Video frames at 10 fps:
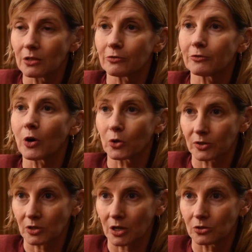
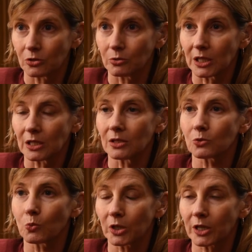focused on doing
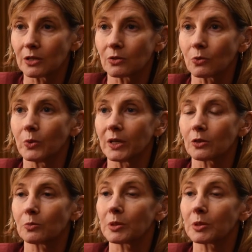is working with